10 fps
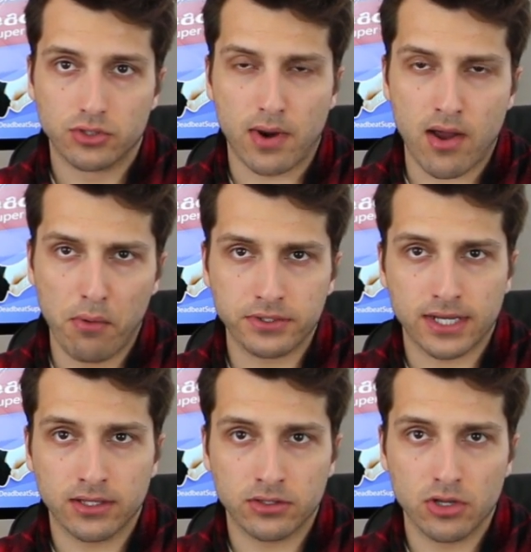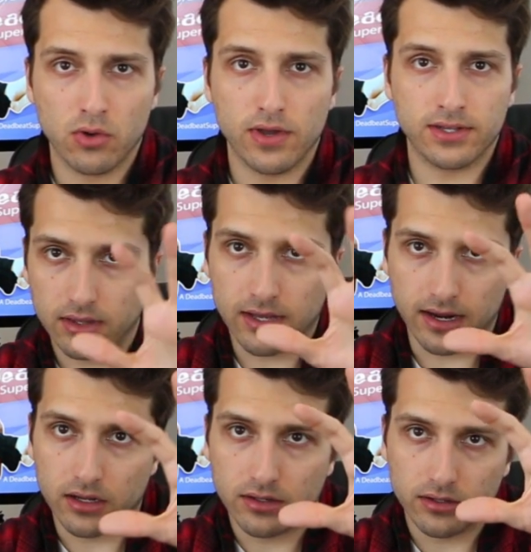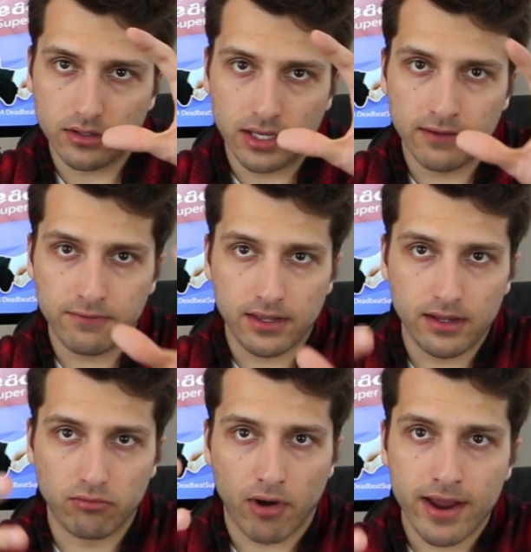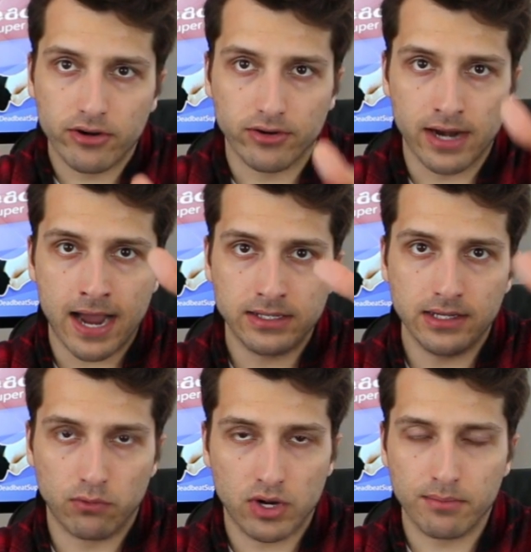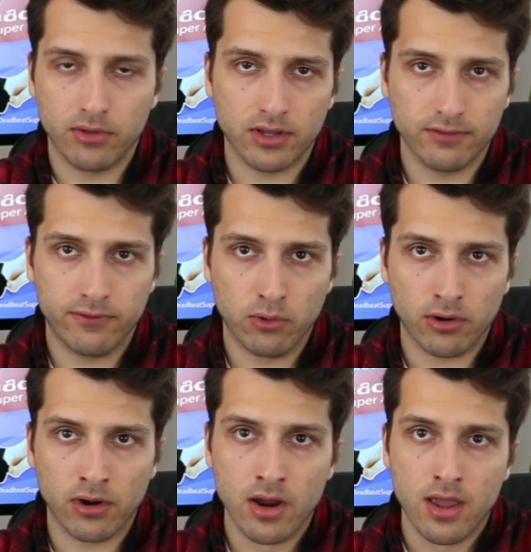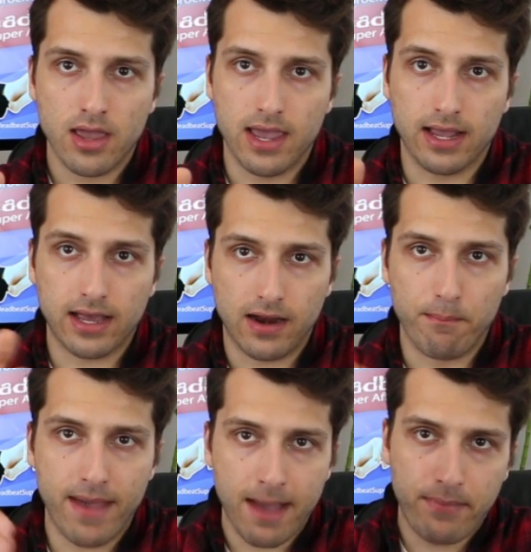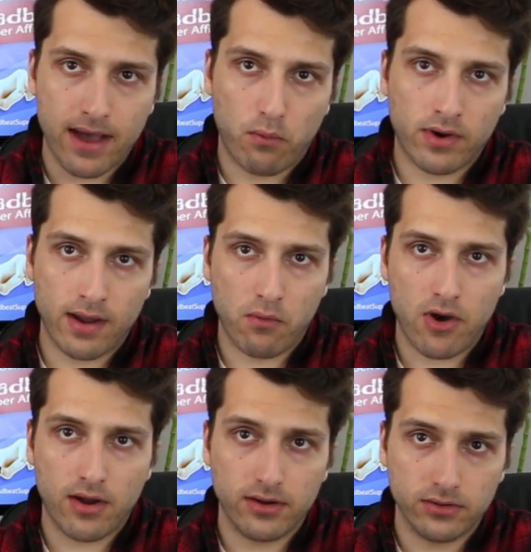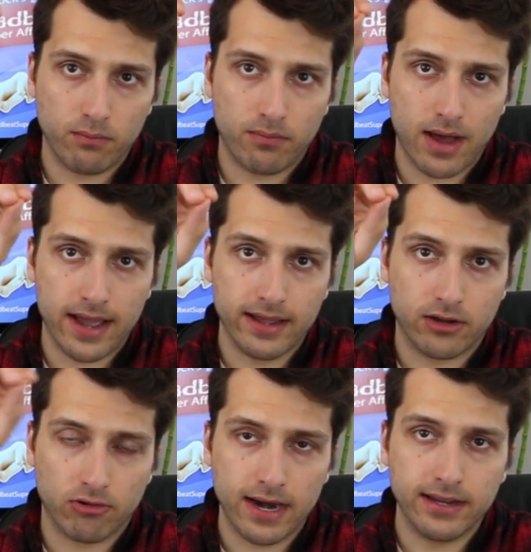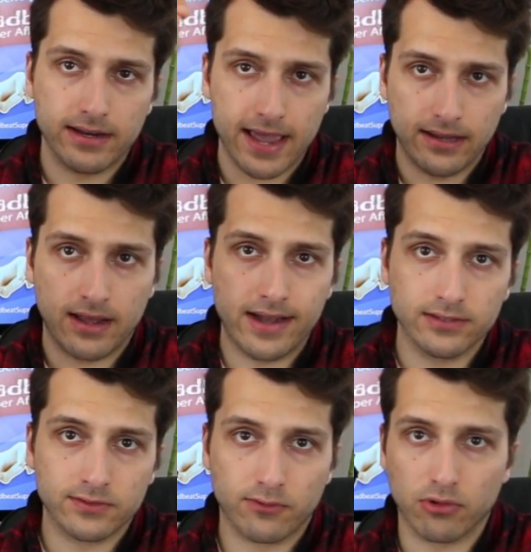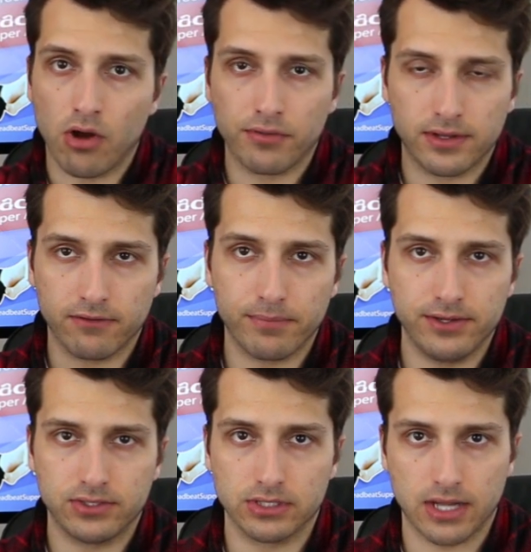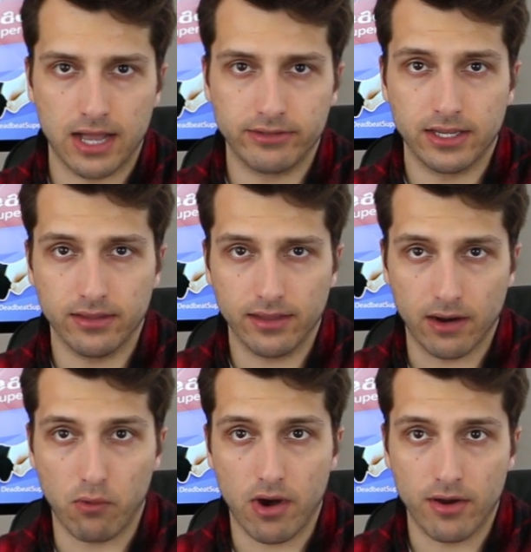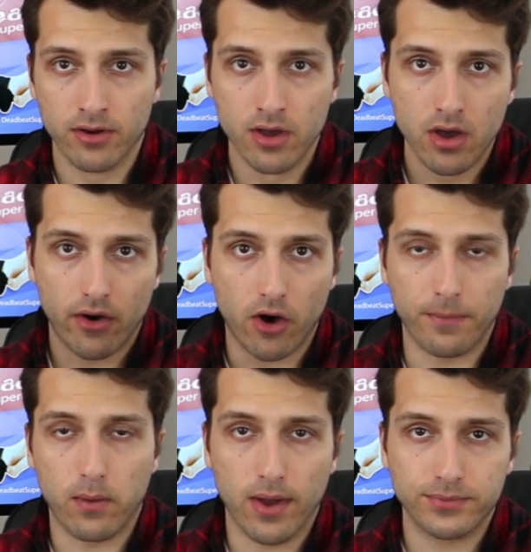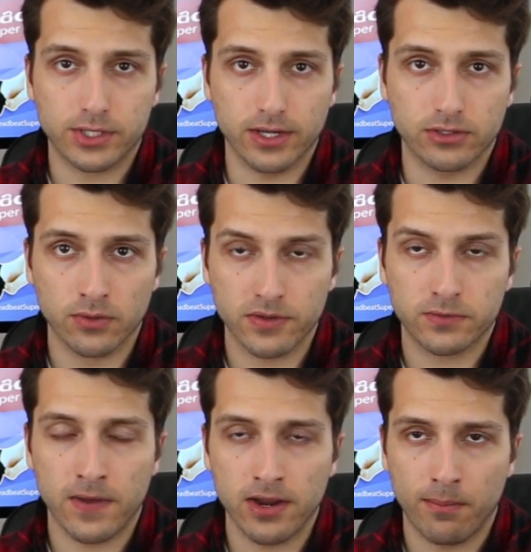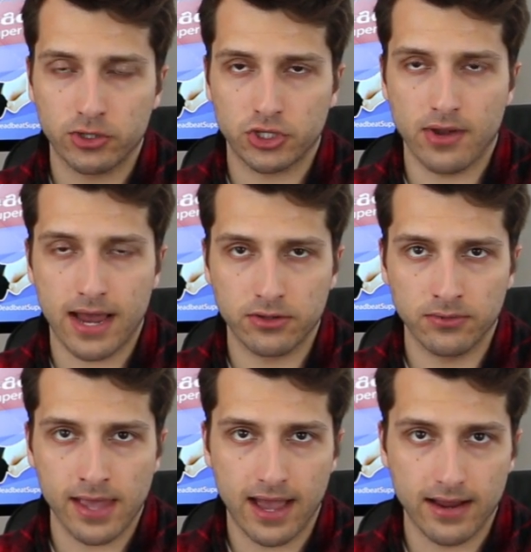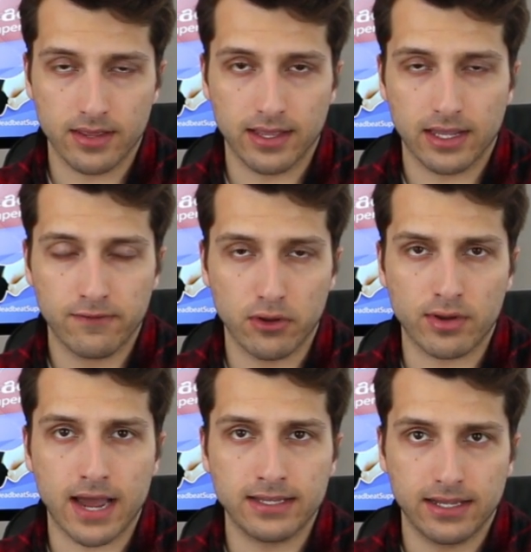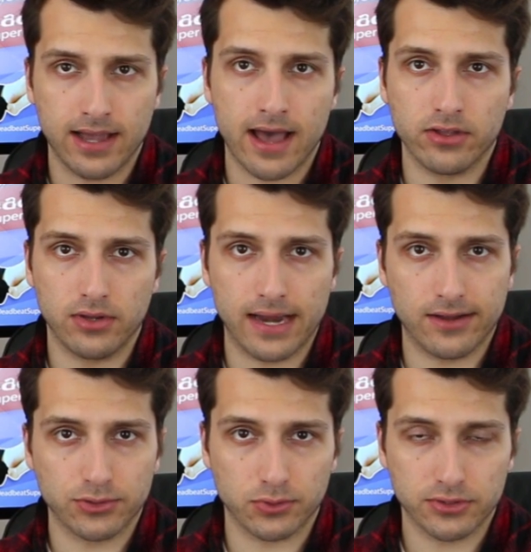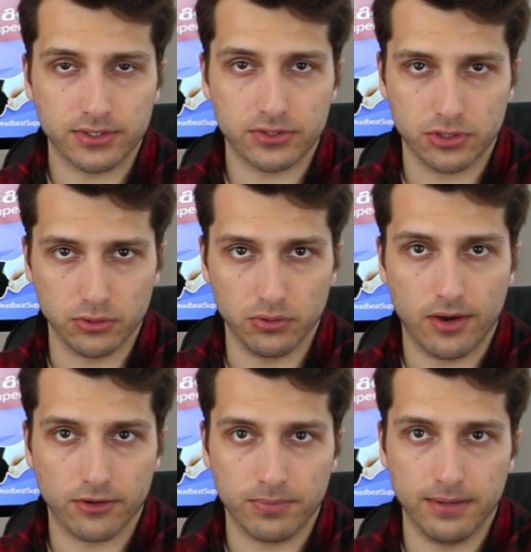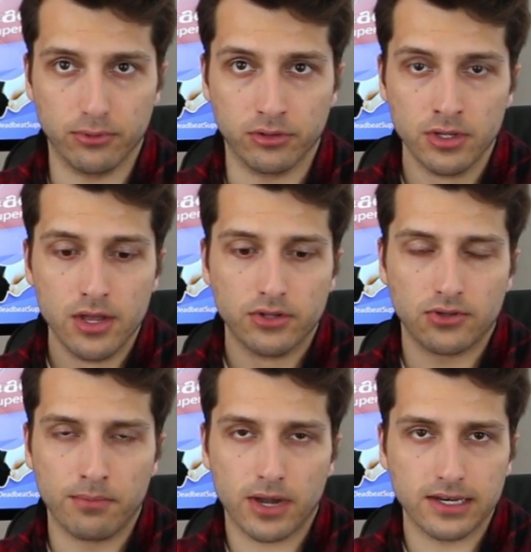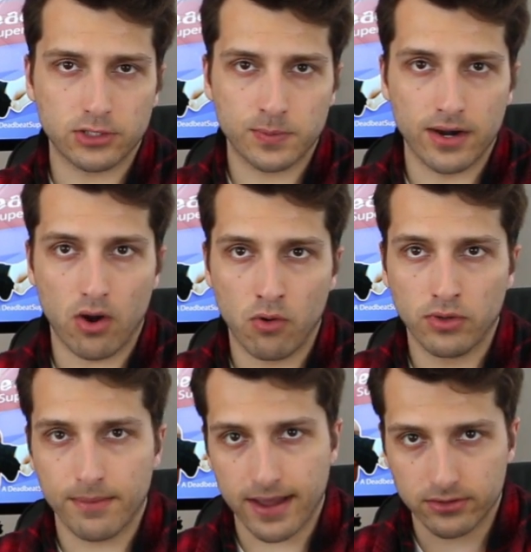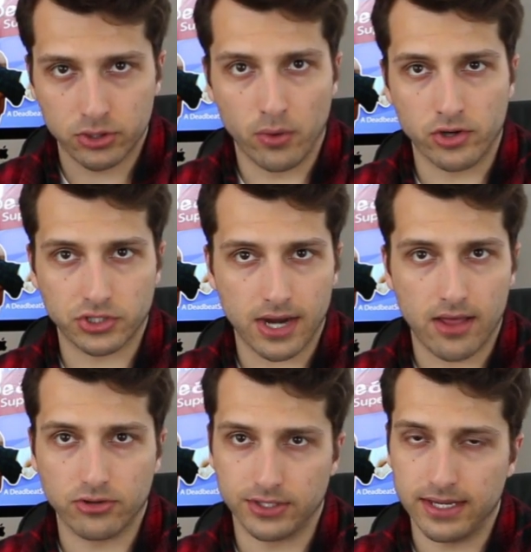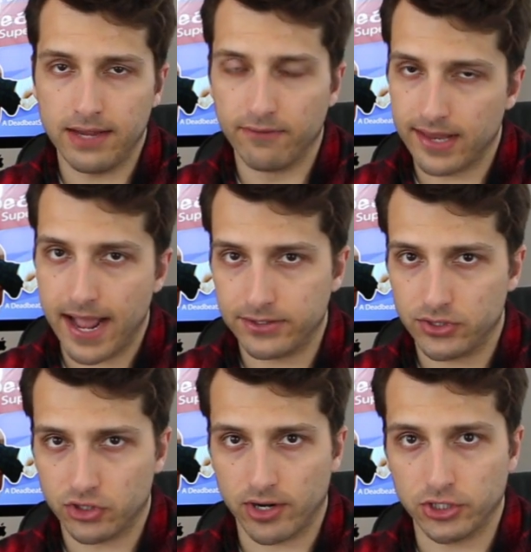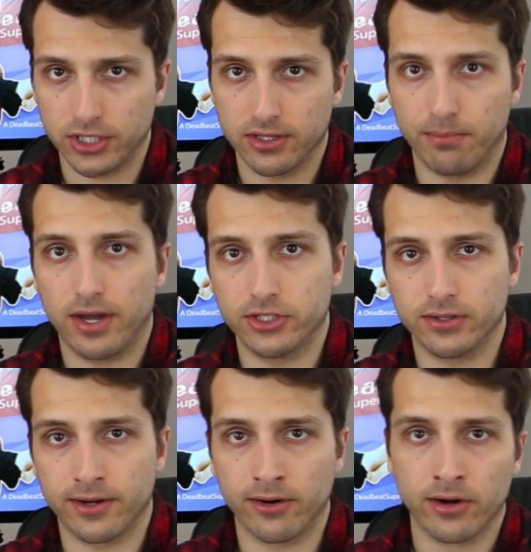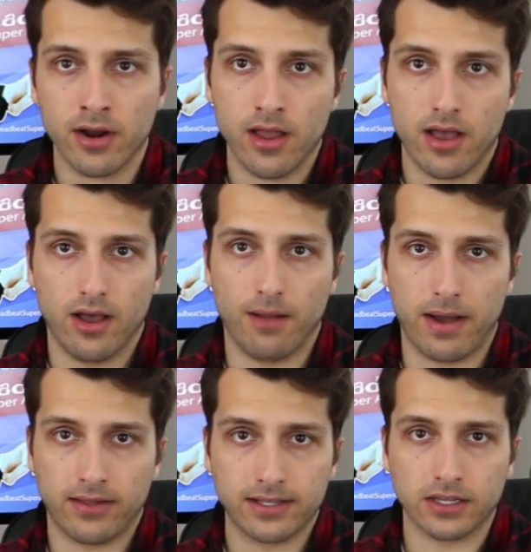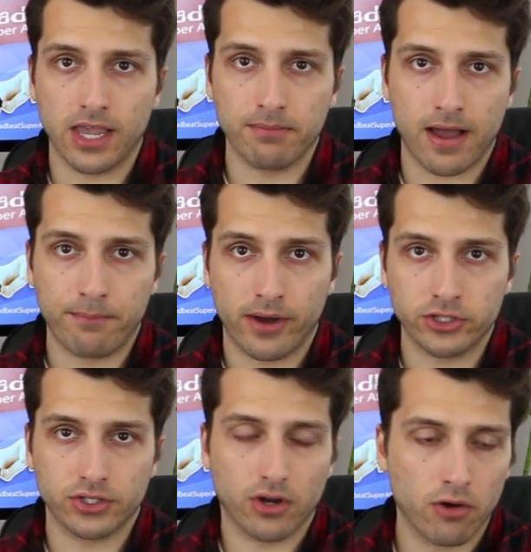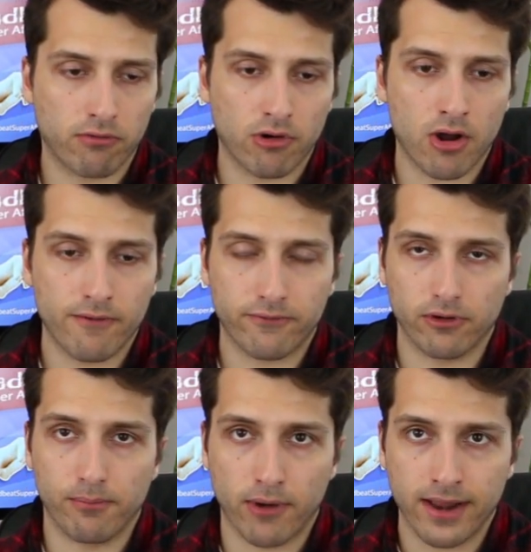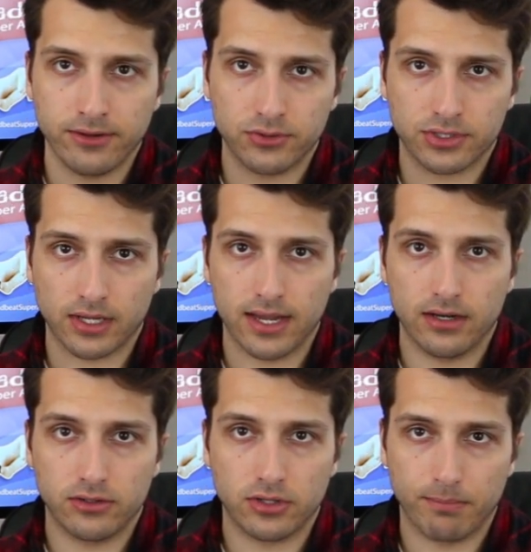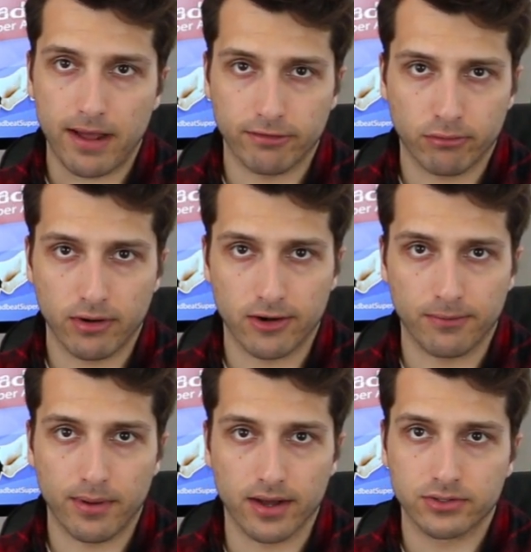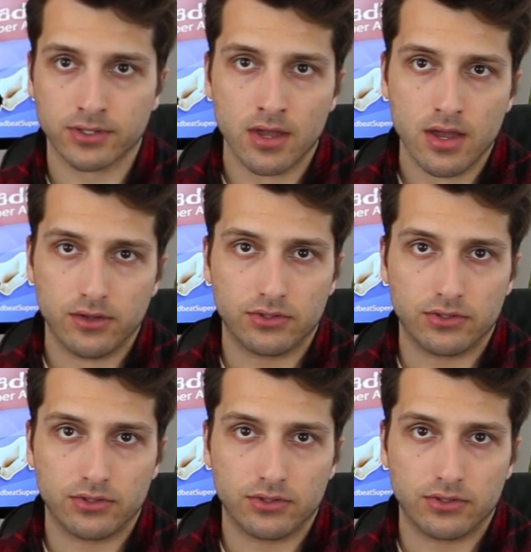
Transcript: So what I always like to do is kind of give the writer an idea of what I'm looking for and kind of map out what I want by creating headlines for all the different pieces of content that I want on my website. So in this video, I'm gonna show you how to do that and then give you an idea how you can outsource this to other people. So I'm looking to spend only about $200 and even that's stretching the budget there. Um, I like to keep my budget overall for a brand new site to about 300 bucks.